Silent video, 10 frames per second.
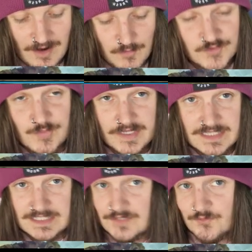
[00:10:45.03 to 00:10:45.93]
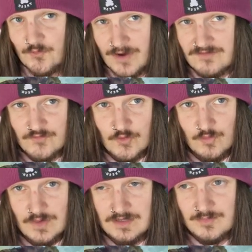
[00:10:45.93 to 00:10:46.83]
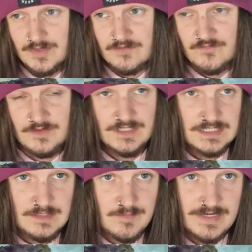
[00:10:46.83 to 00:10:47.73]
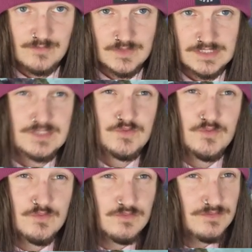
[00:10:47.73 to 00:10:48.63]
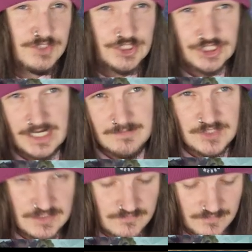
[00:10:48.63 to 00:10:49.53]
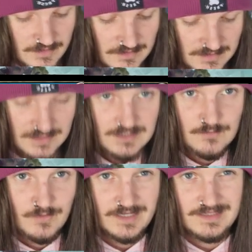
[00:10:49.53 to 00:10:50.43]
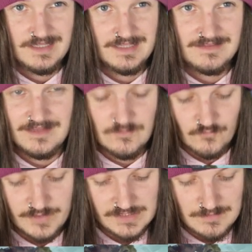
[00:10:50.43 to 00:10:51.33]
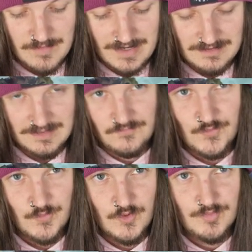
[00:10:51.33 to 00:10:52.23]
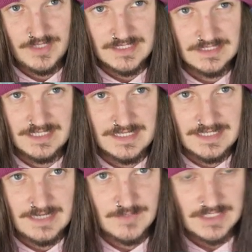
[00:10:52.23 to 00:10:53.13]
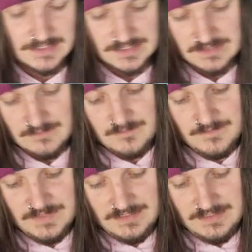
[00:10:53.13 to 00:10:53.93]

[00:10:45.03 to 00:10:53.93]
I was playing this in red for a while, but I felt like the meta was too shapeshifty, where it didn't really matter if we were playing a late game against them.